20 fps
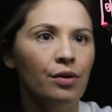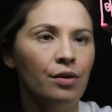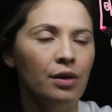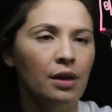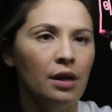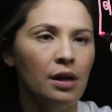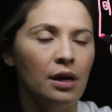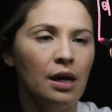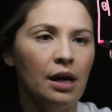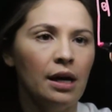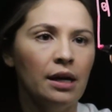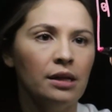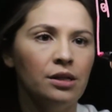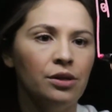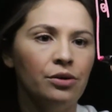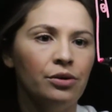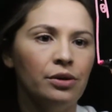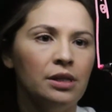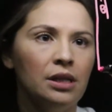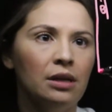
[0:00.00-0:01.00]
the
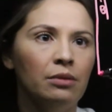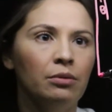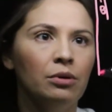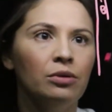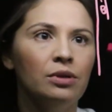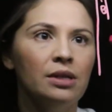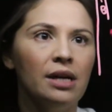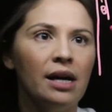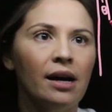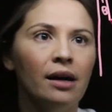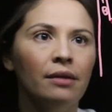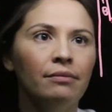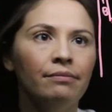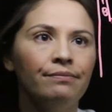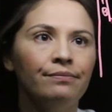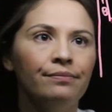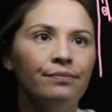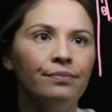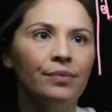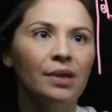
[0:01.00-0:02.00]
anterior tibial down,
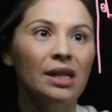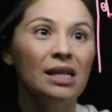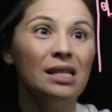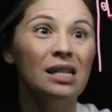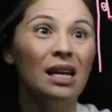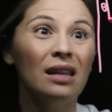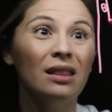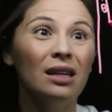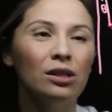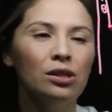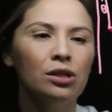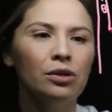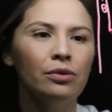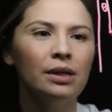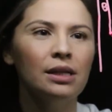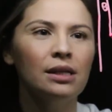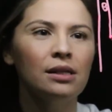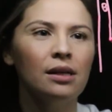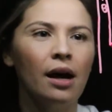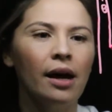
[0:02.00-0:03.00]
there's nothing too
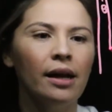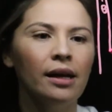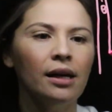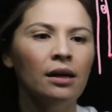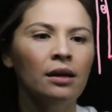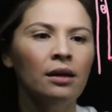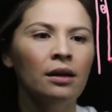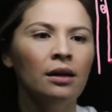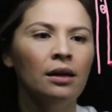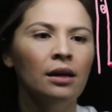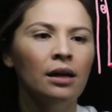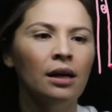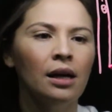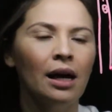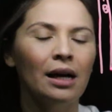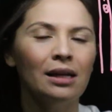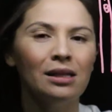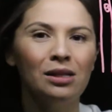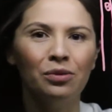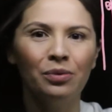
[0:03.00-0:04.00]
exciting
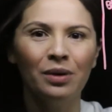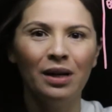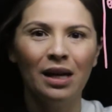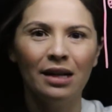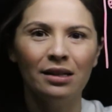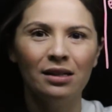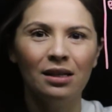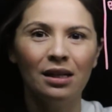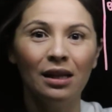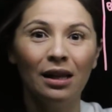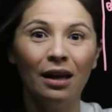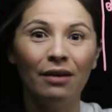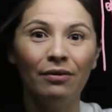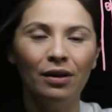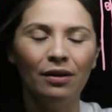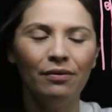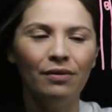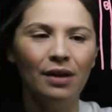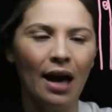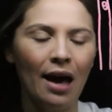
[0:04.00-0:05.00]
until we get to the
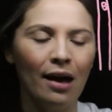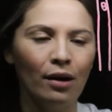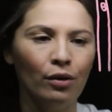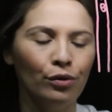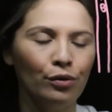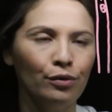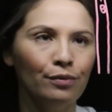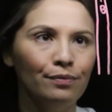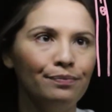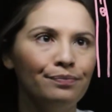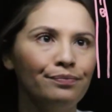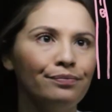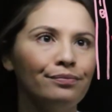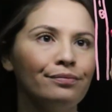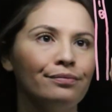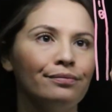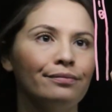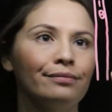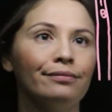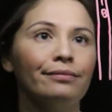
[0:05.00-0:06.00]
level of the ankle.
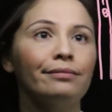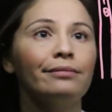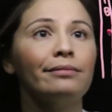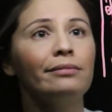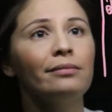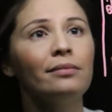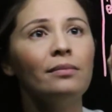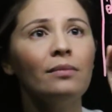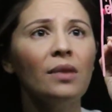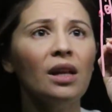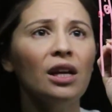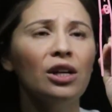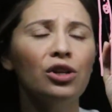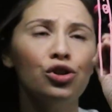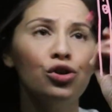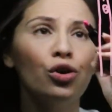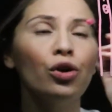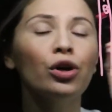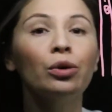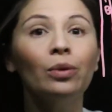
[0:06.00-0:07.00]

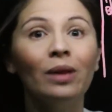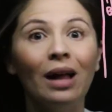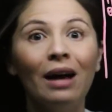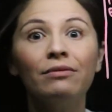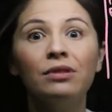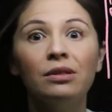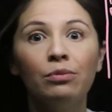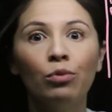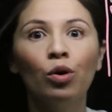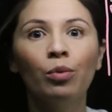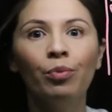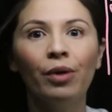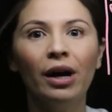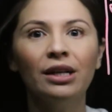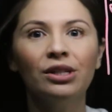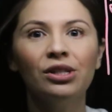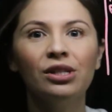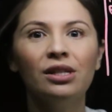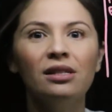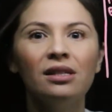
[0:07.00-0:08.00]
Sure, you'll have small
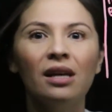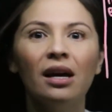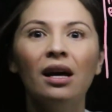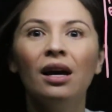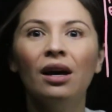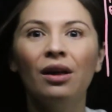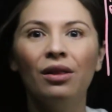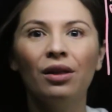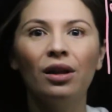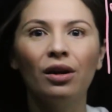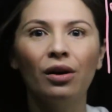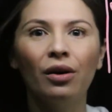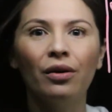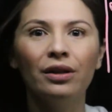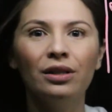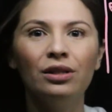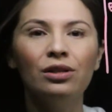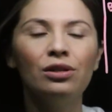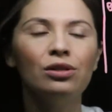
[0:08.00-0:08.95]
branches that are going to